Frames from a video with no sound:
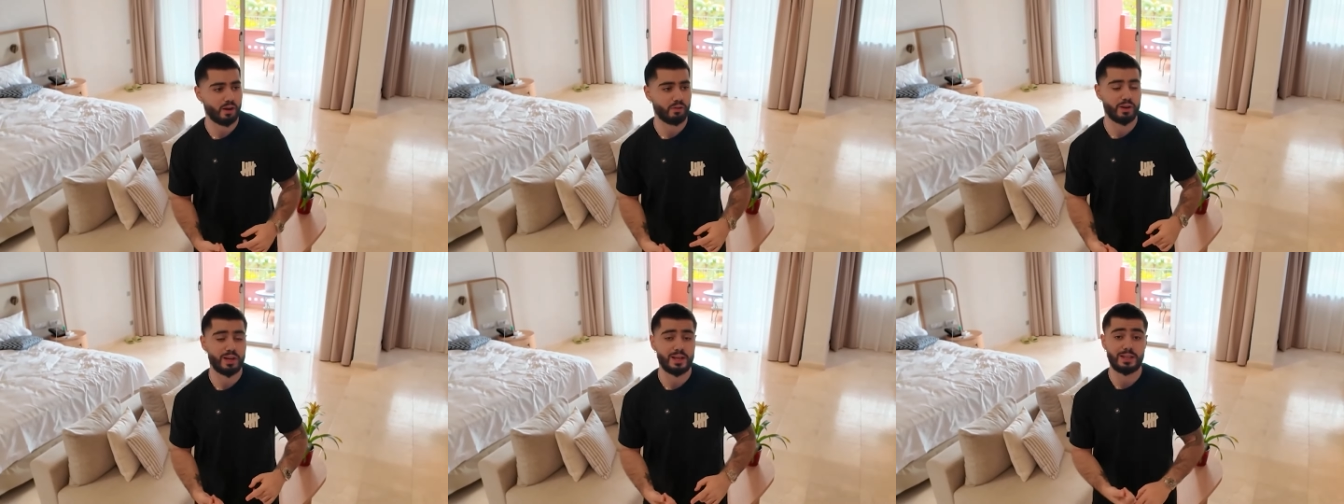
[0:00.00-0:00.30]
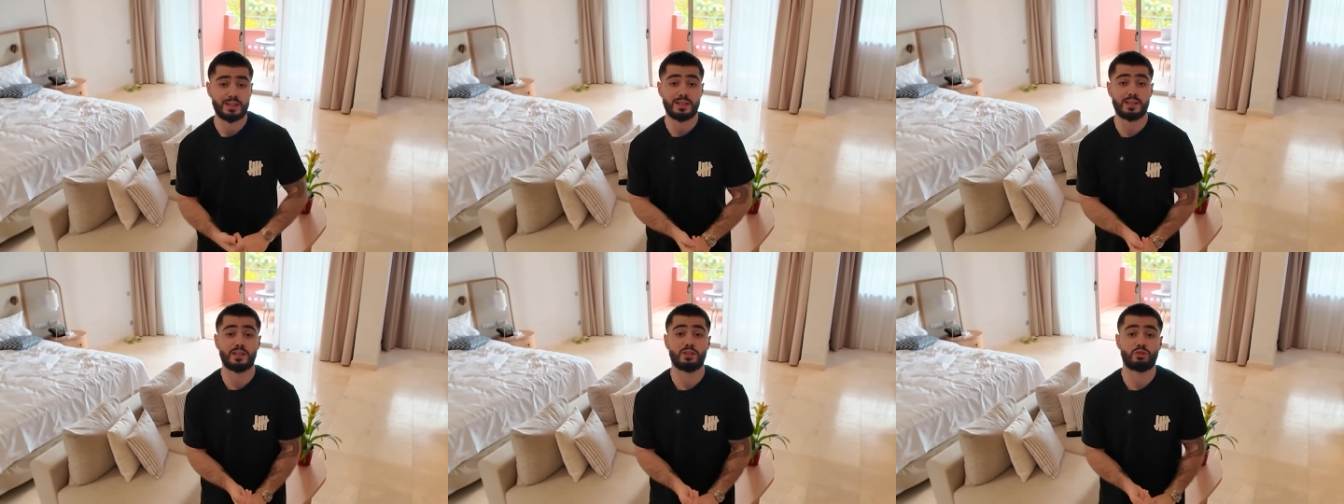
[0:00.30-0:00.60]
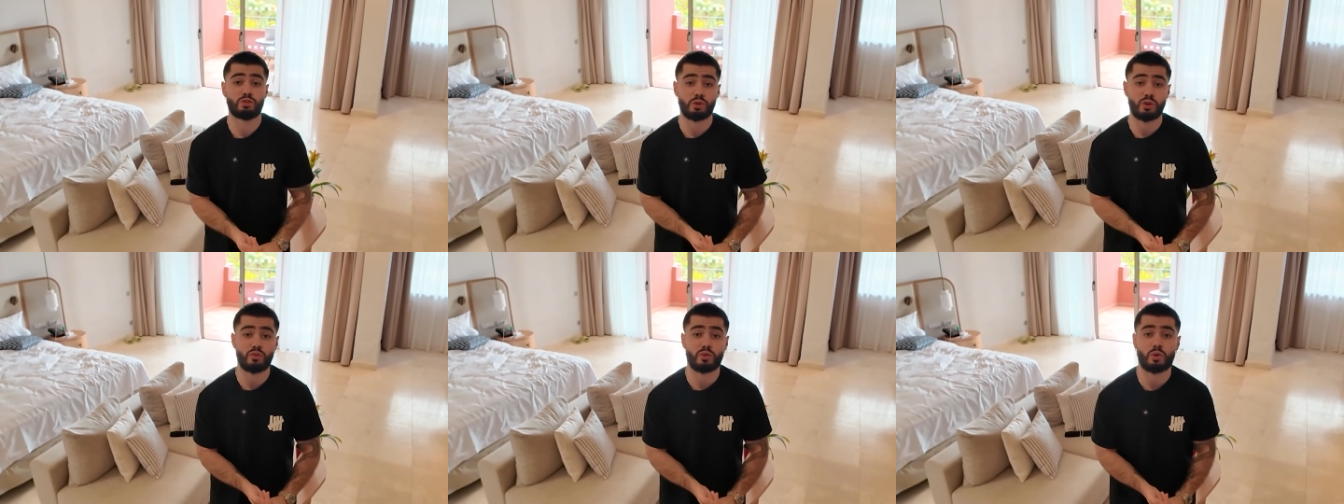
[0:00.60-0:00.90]
I really did
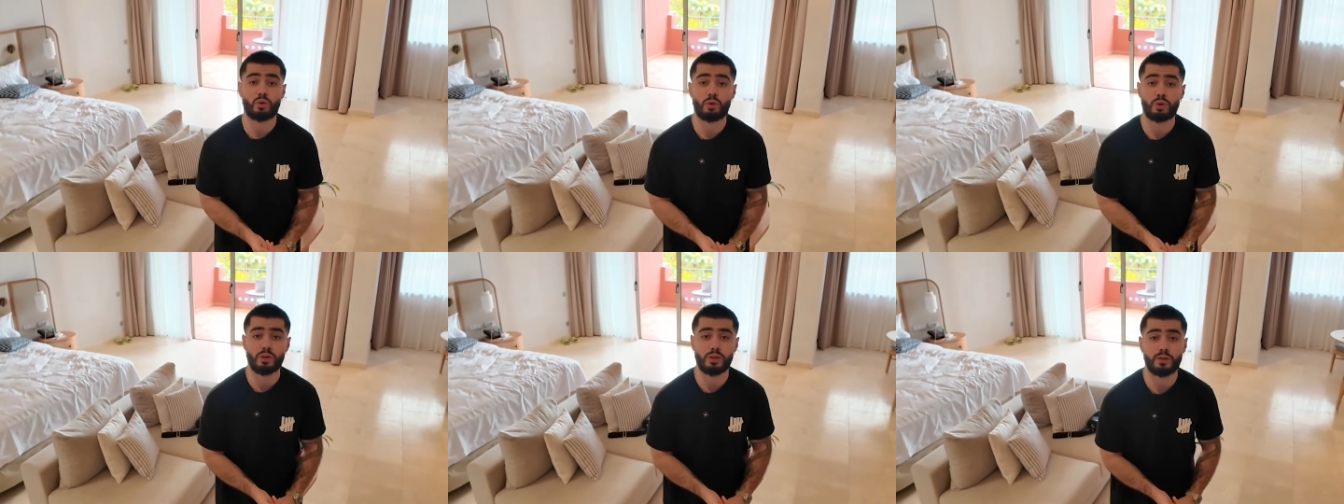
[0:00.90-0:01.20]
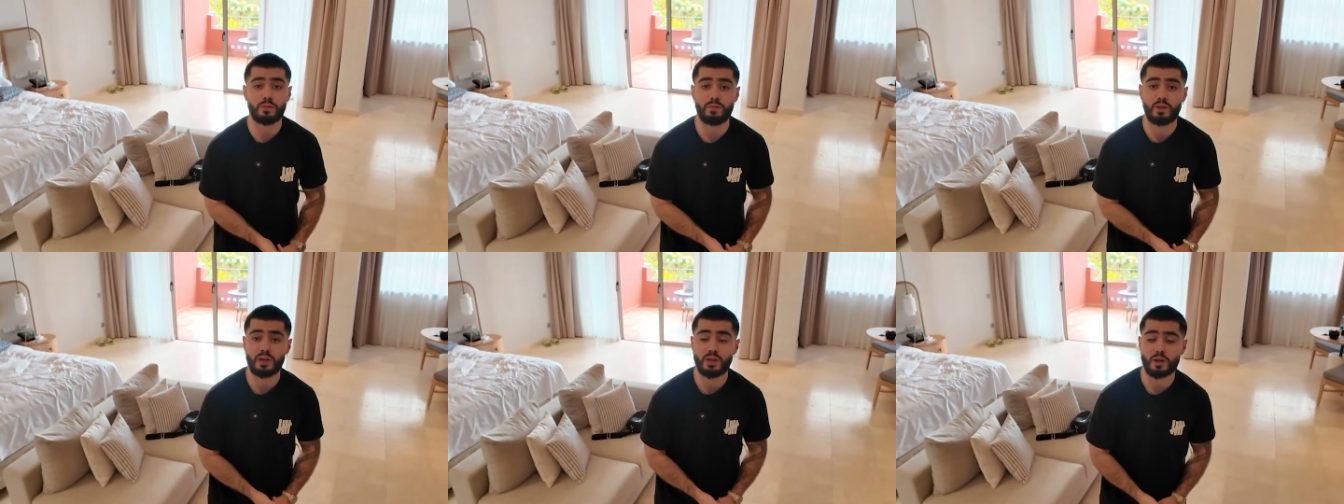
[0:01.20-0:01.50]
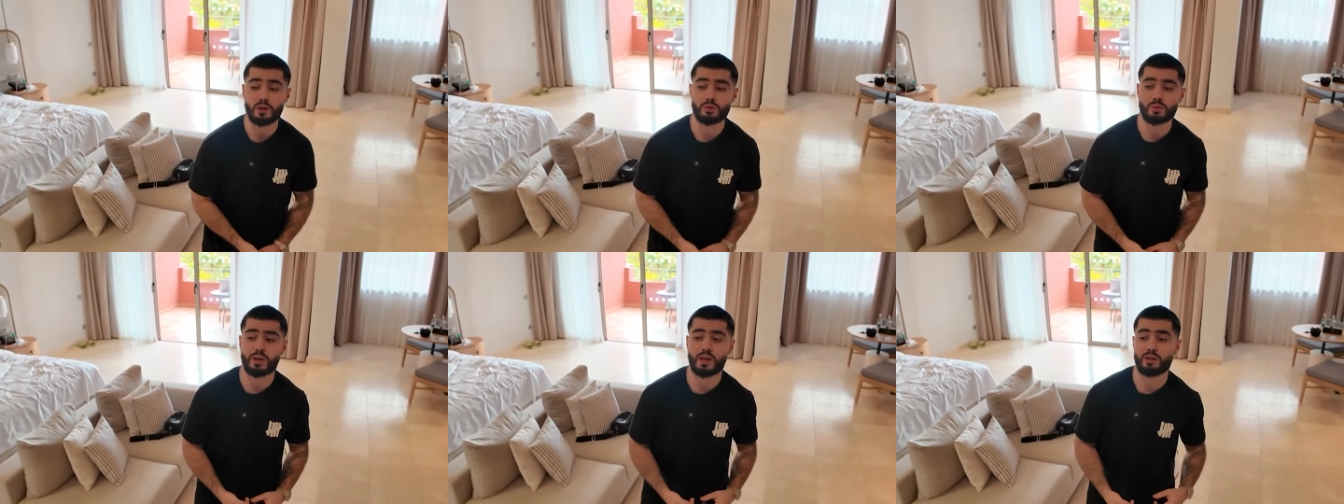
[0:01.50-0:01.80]
enjoy recording the
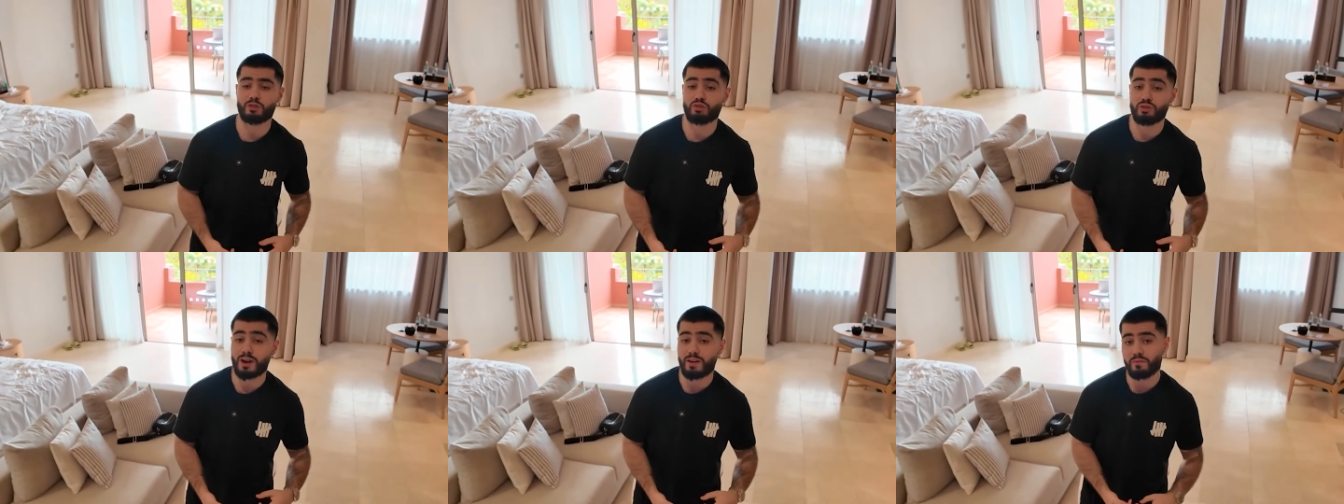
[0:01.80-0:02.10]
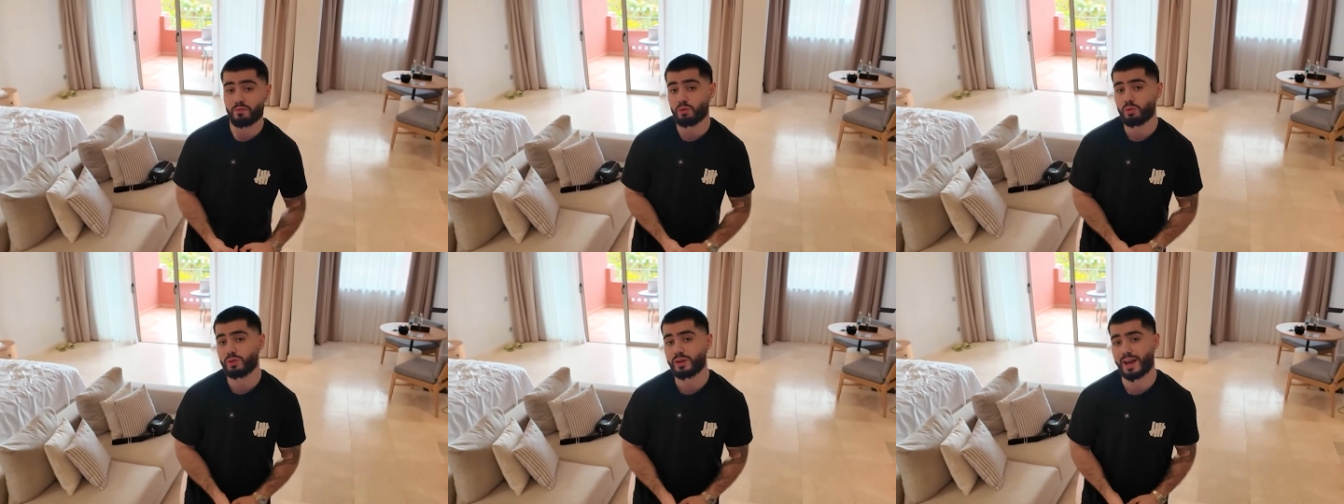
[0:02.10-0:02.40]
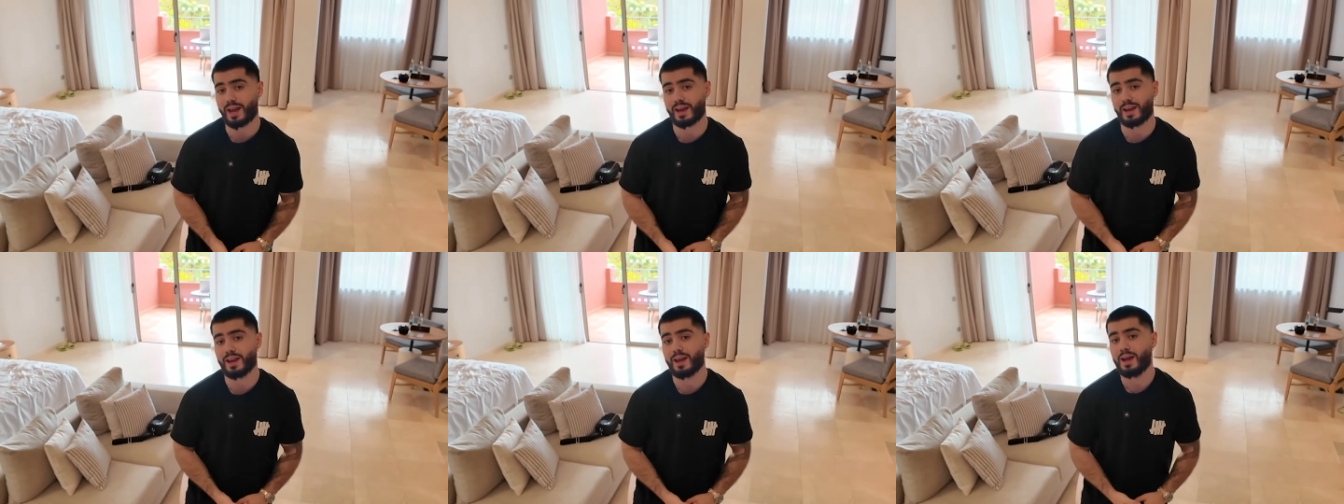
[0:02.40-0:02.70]
videos when I
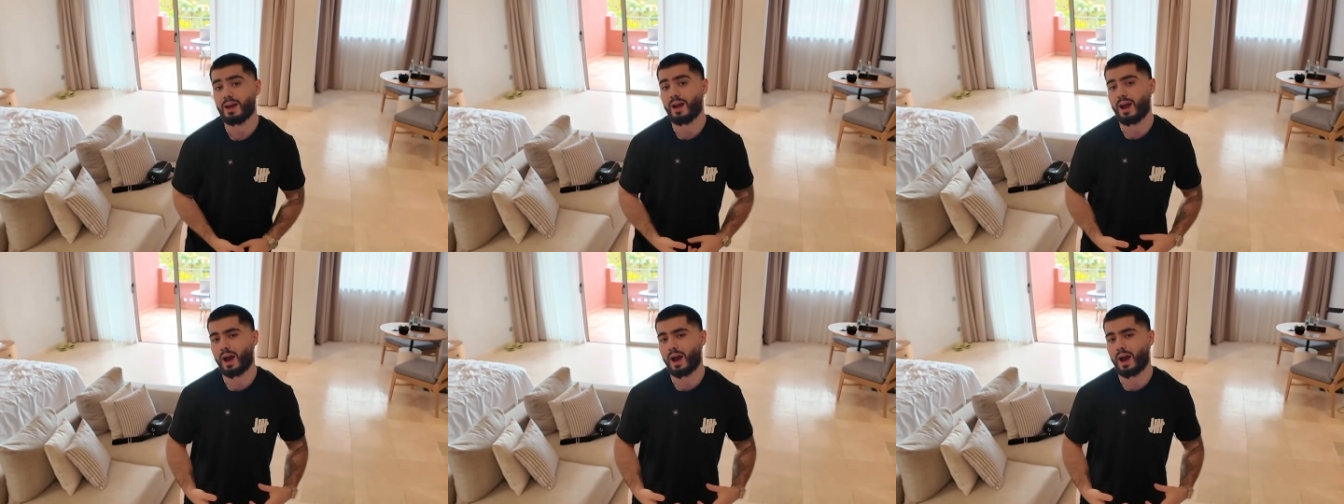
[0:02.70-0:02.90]
traveled and